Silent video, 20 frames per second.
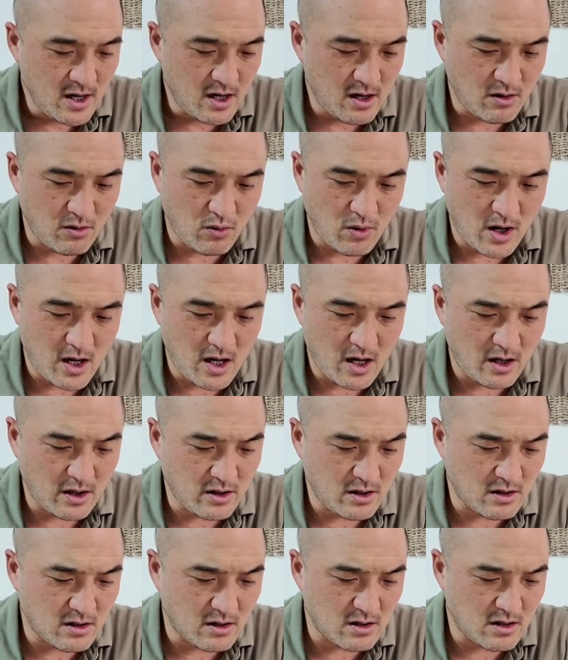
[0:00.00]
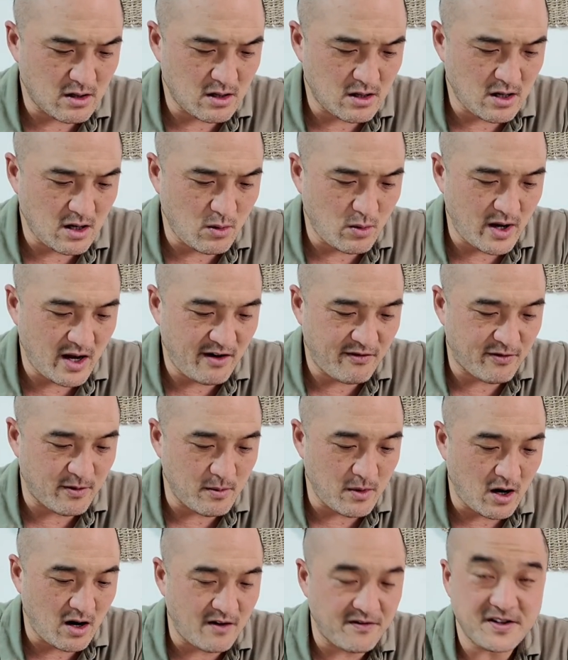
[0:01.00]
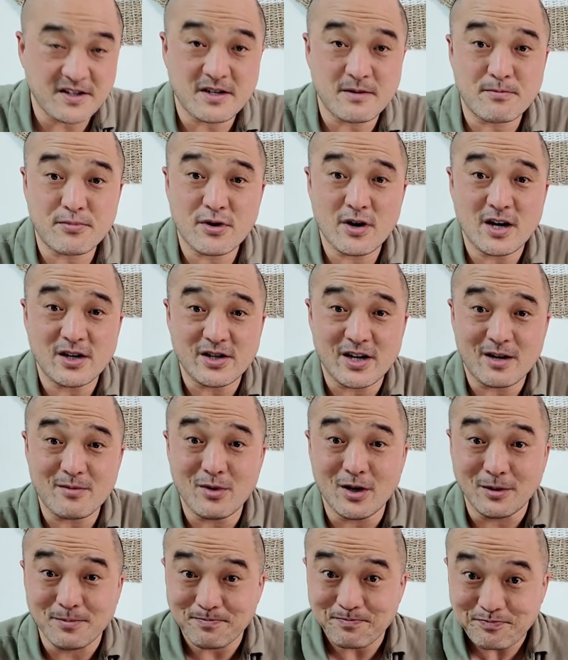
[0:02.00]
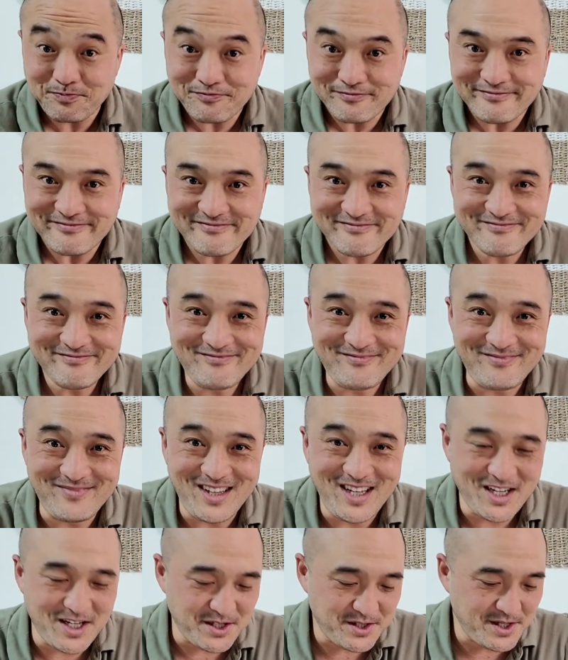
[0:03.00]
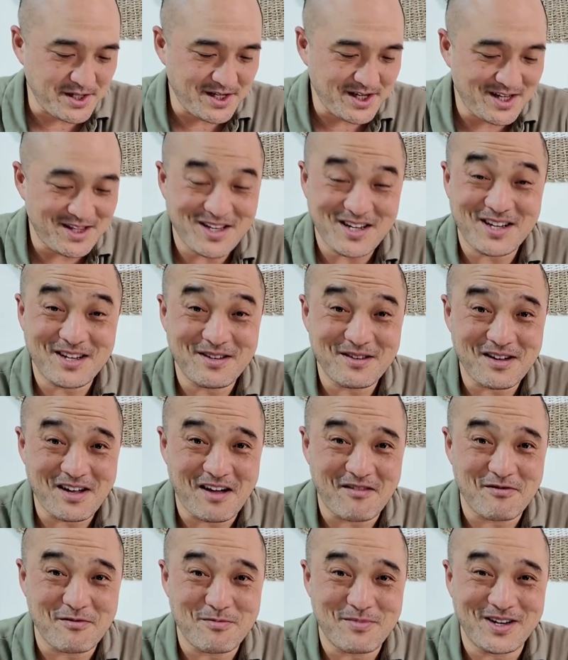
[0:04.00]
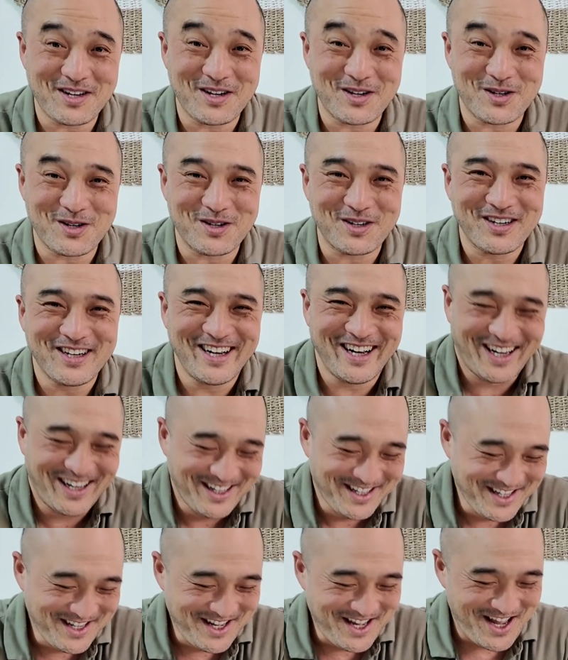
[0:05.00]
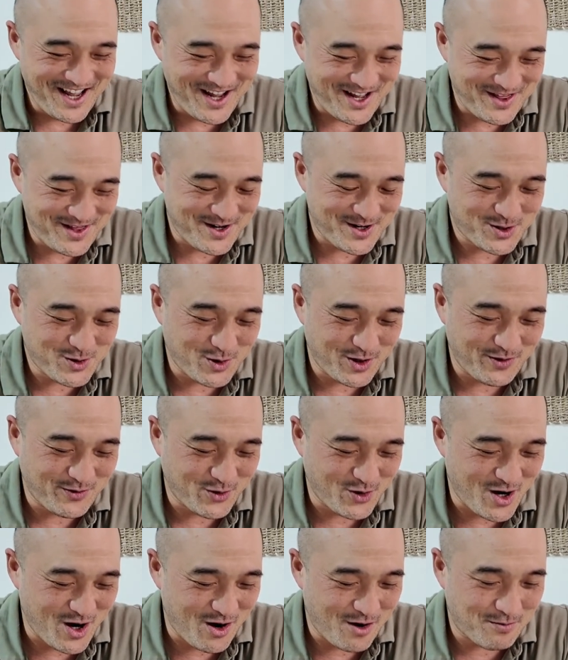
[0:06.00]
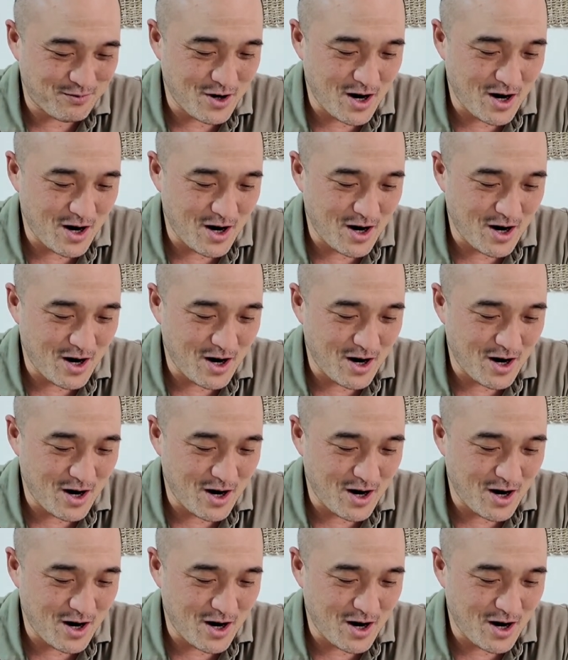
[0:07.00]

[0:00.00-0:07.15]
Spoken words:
while you're away from office and project. Well, I guess today they haven't been here and they're 24-hour